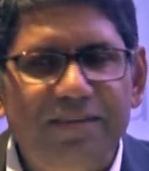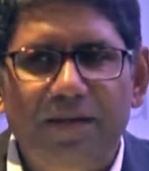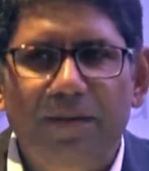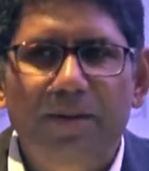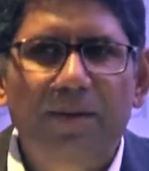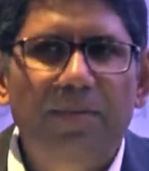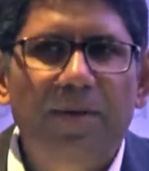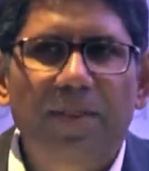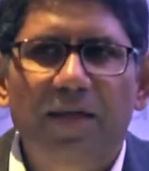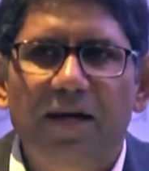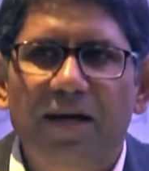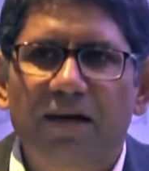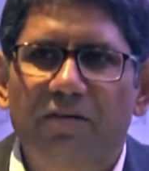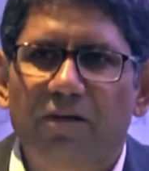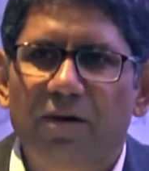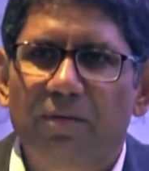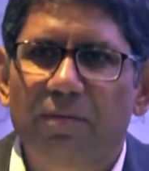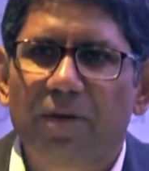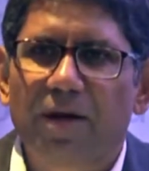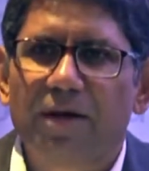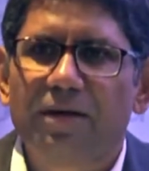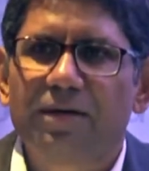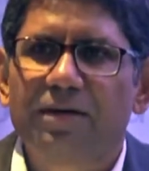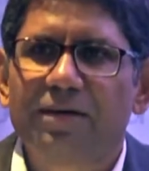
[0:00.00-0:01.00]
accepted by the
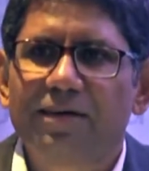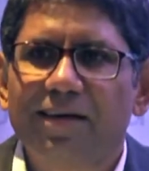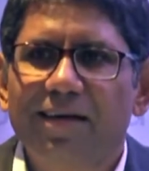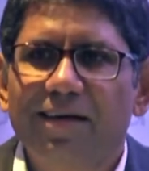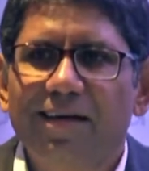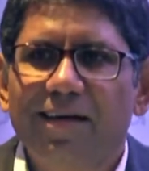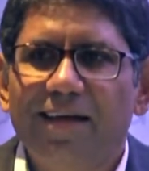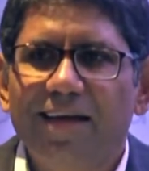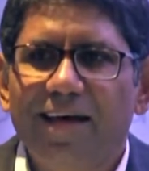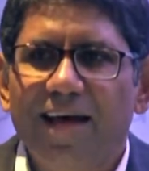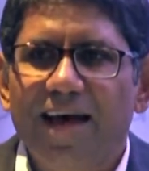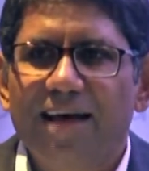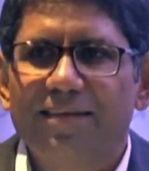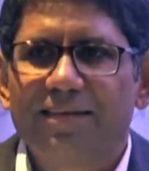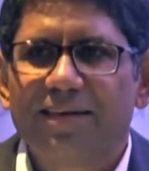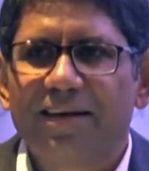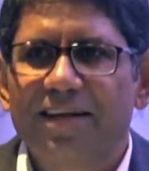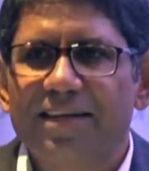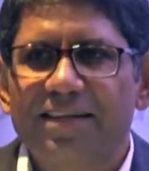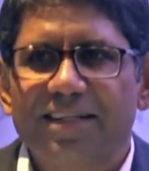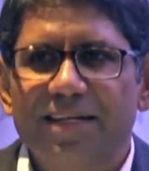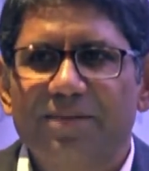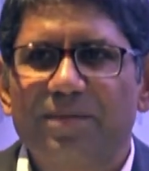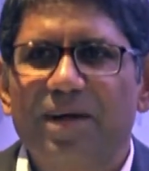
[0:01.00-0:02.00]
government as a
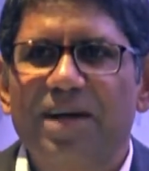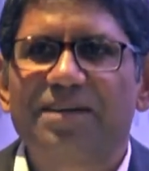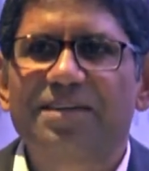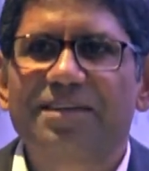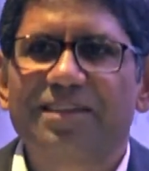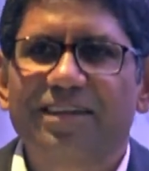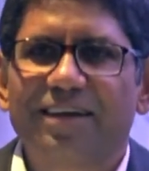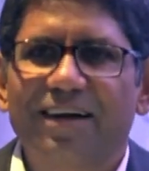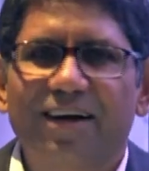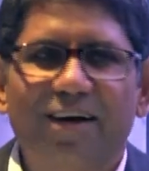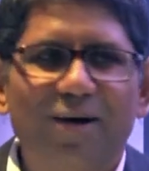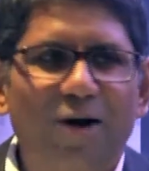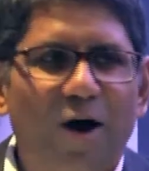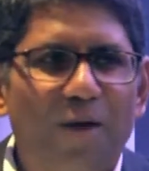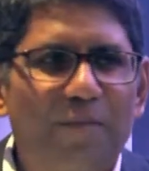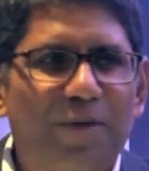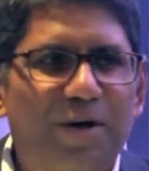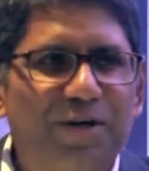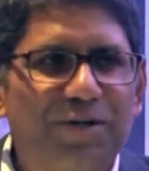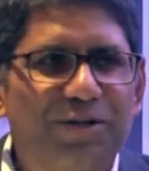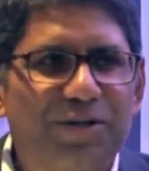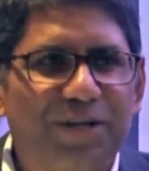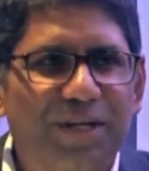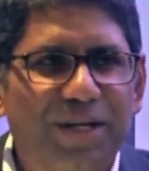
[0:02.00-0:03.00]
legitimate
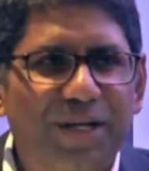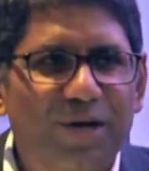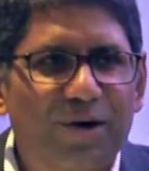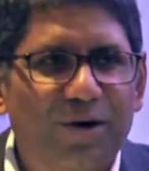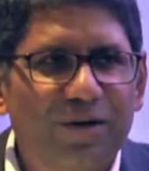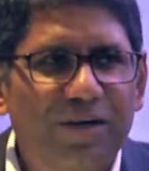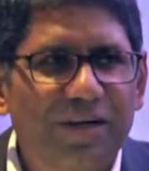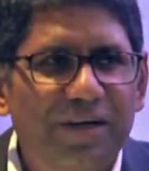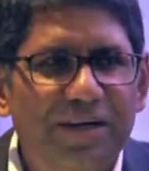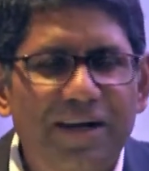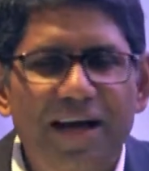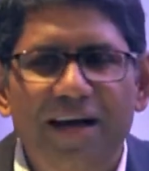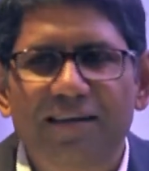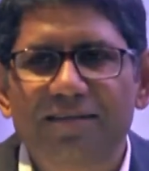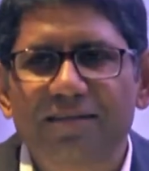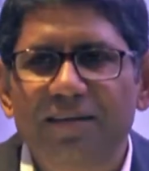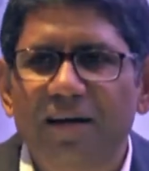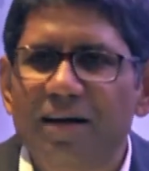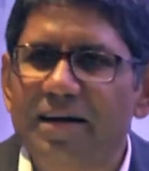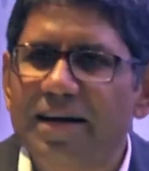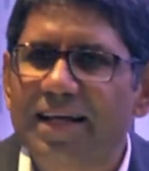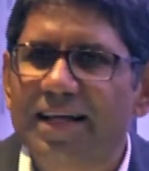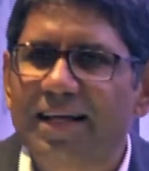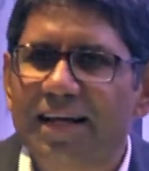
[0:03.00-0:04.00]
commentary on India's
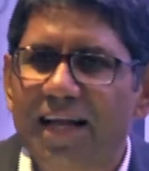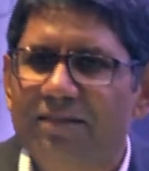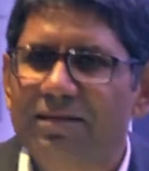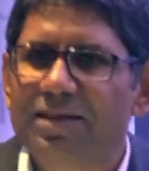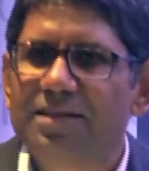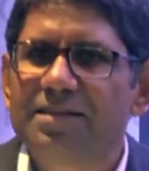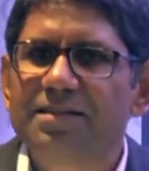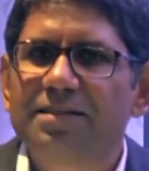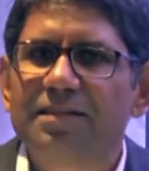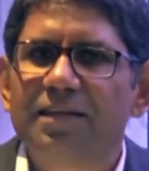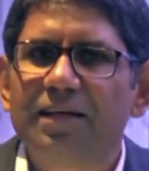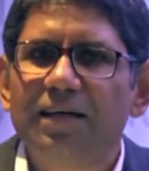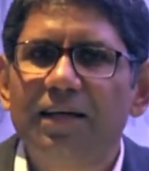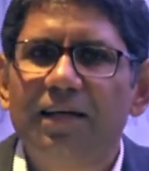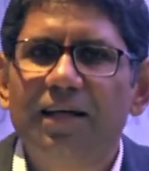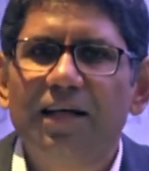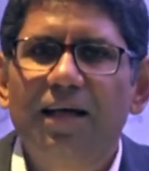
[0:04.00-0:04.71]
learning levels,